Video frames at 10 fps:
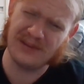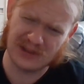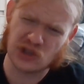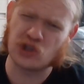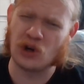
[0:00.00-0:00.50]

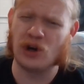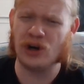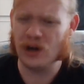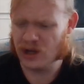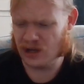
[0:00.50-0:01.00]

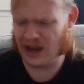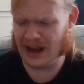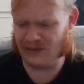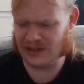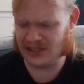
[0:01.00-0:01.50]
Sure, not
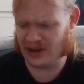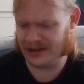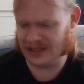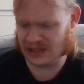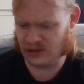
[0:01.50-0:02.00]
every
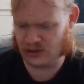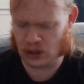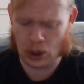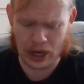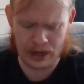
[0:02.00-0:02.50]
song is
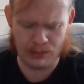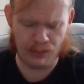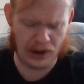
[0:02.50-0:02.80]
good,